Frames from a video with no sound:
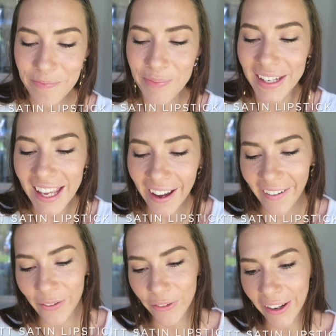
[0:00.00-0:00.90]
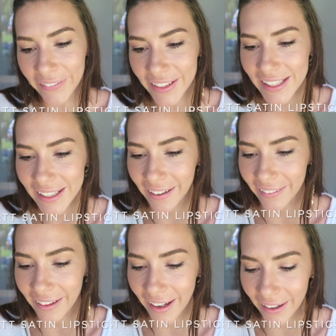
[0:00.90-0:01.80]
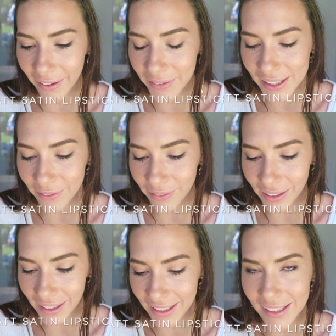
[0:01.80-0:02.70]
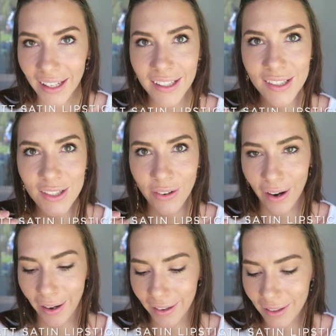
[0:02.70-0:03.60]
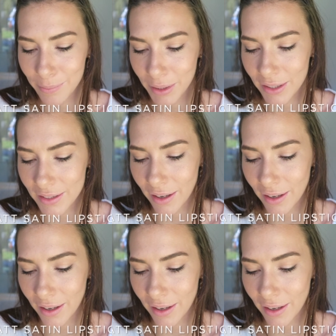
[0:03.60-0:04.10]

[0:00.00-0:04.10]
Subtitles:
But yeah, I found this color and I was really excited to try it because